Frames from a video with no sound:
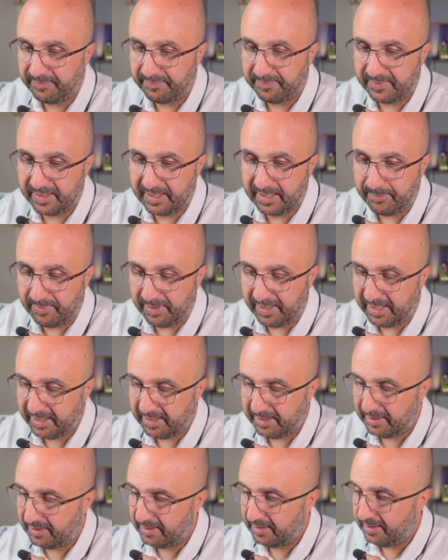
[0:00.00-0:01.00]
Say
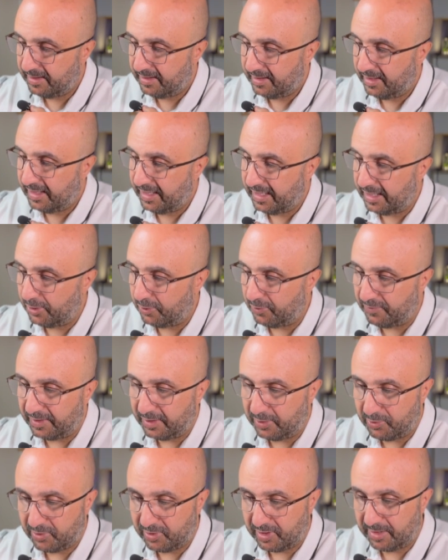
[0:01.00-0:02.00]
pi, and the
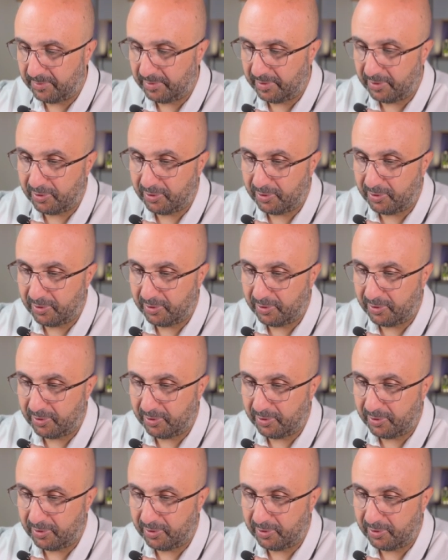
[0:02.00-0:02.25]
value is going to be